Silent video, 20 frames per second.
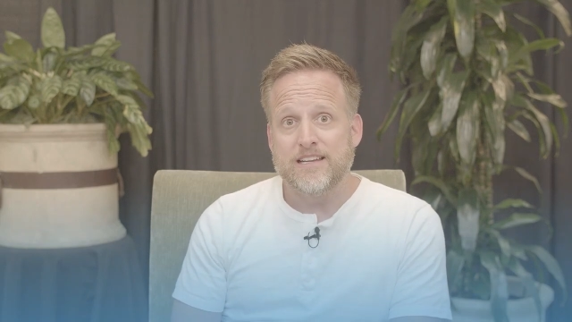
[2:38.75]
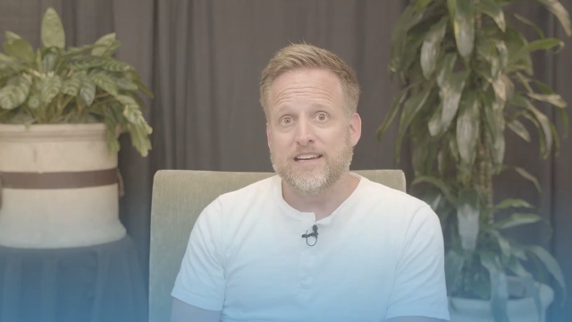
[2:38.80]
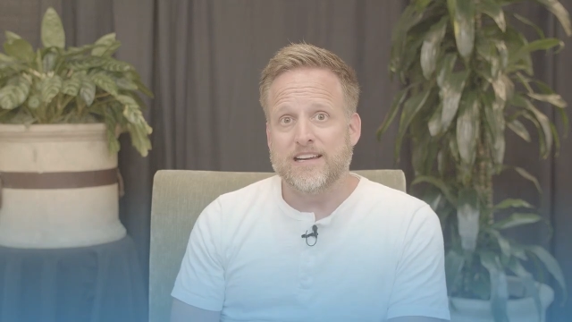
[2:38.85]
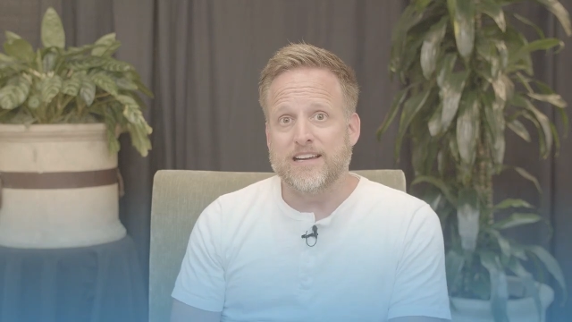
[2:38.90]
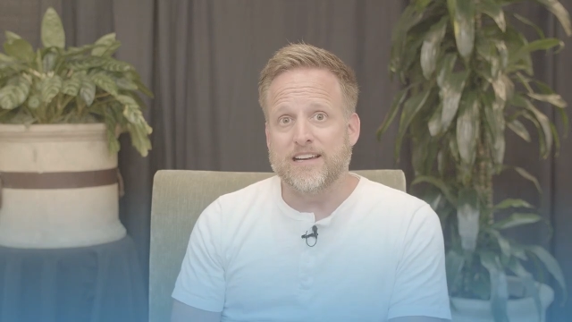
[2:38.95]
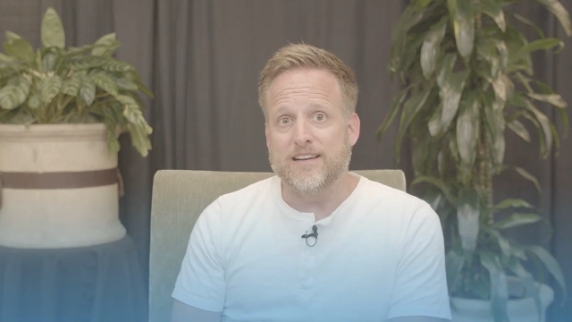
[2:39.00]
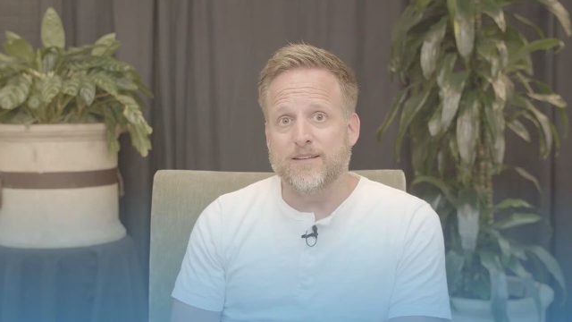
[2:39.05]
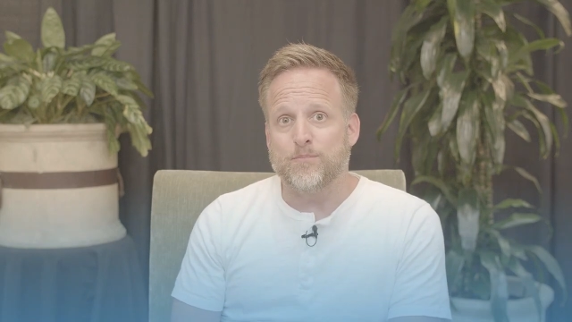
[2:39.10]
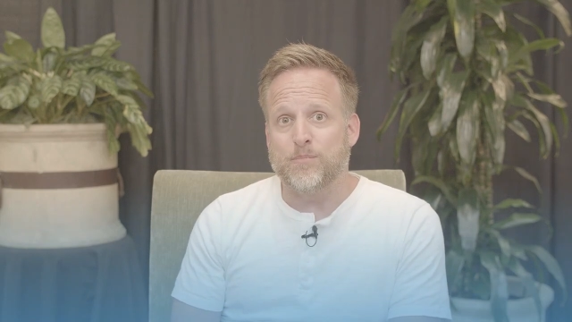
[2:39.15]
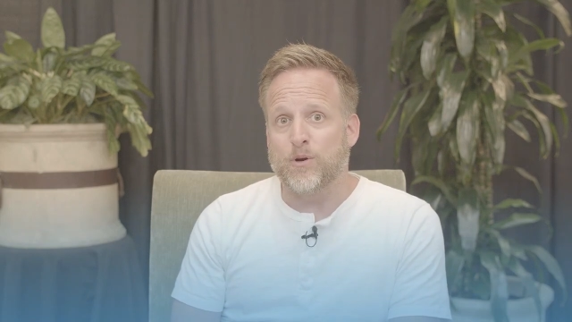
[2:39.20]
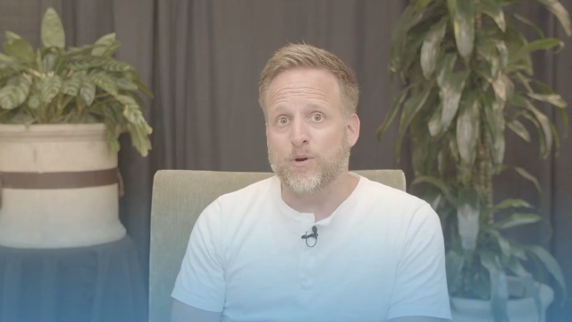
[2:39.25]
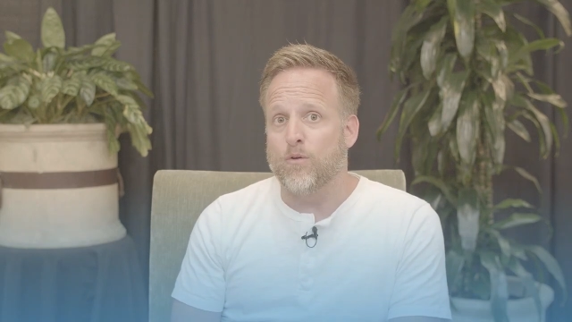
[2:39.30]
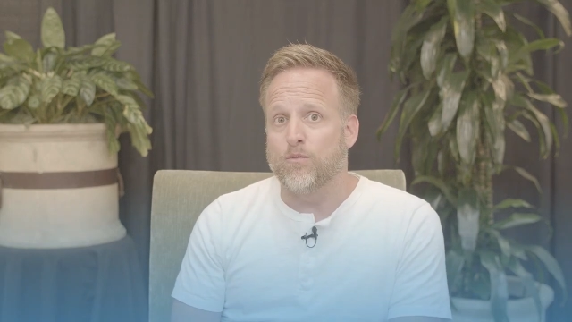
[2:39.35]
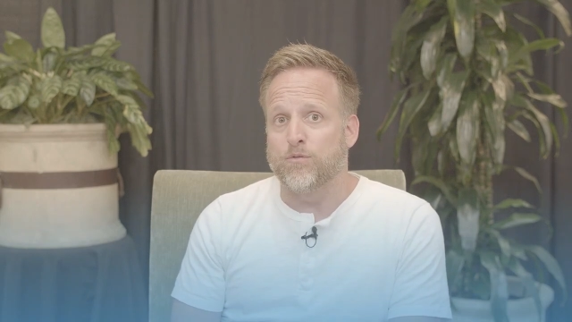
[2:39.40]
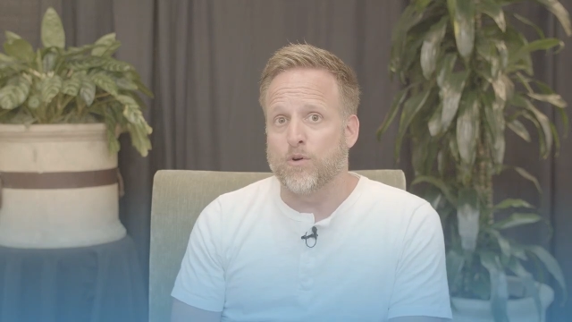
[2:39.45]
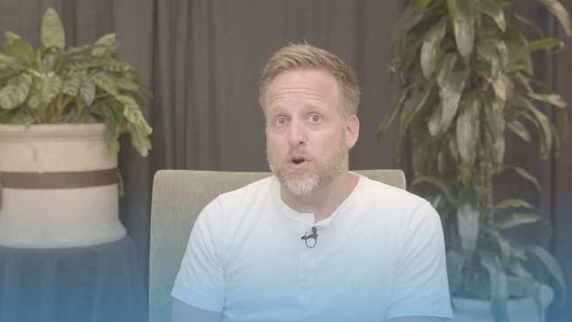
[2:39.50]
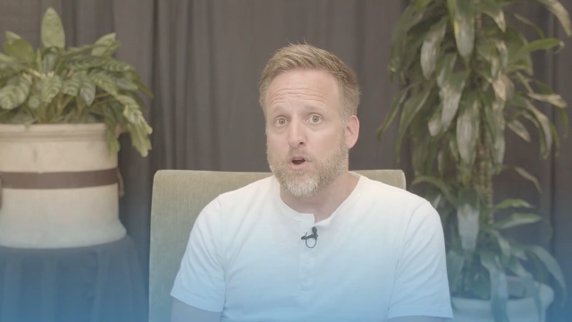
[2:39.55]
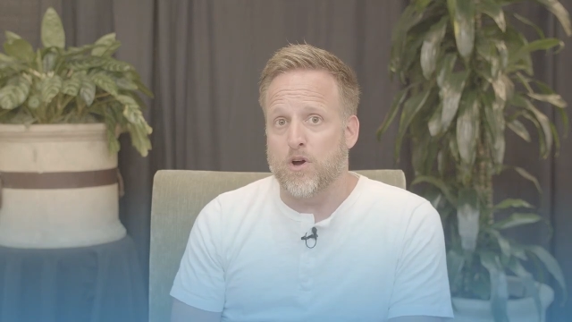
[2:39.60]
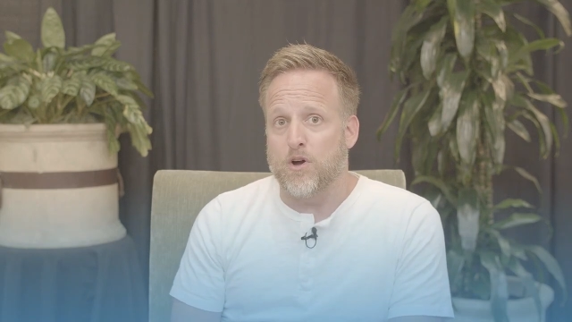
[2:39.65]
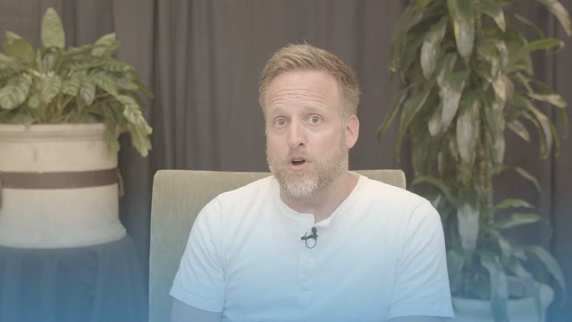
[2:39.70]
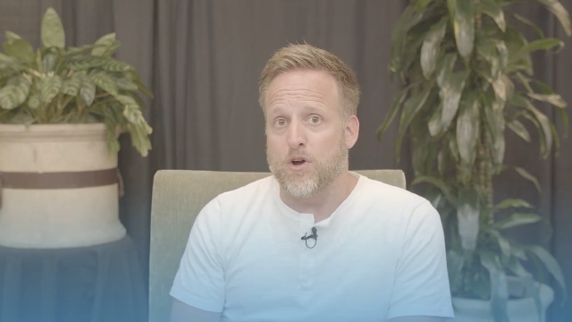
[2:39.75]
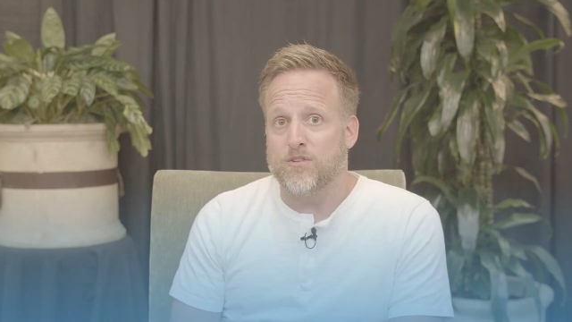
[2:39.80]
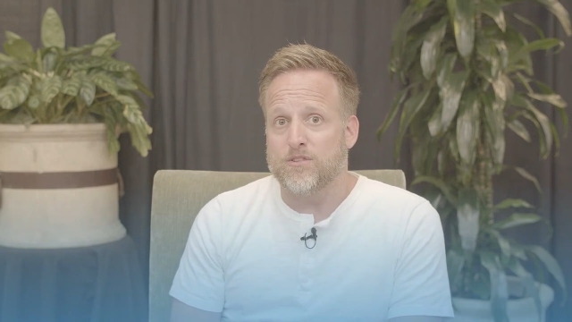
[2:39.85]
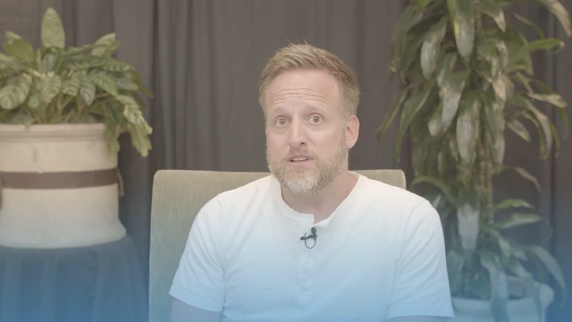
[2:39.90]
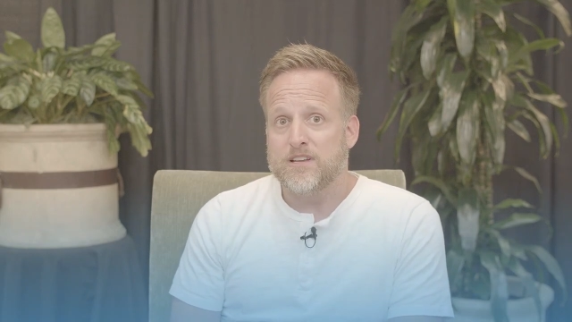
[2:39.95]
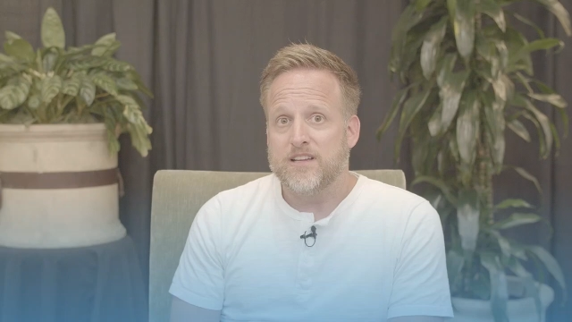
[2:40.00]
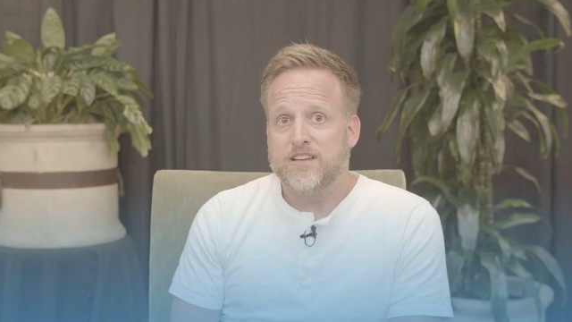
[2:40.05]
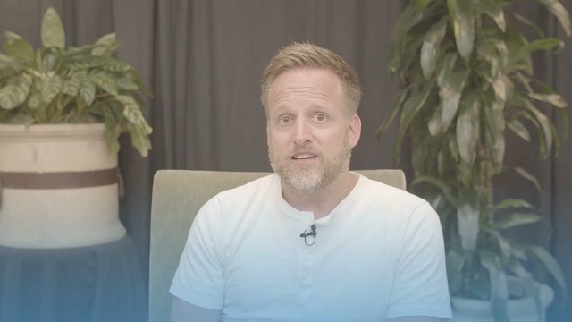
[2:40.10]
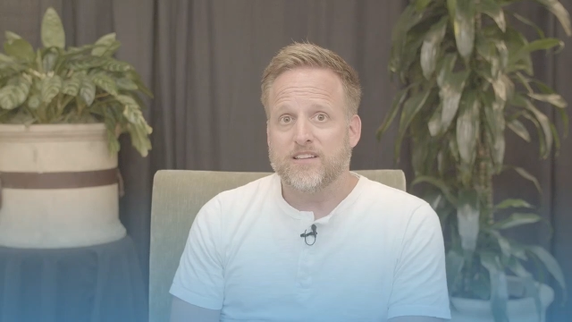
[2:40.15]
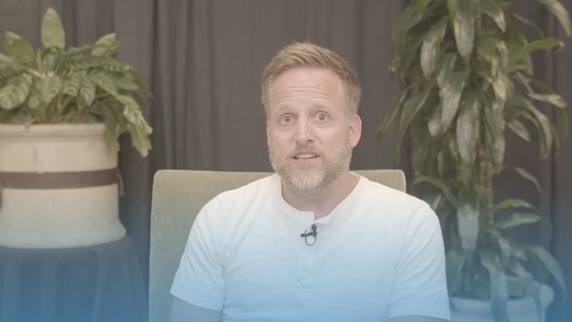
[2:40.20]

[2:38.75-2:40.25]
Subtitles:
But overall,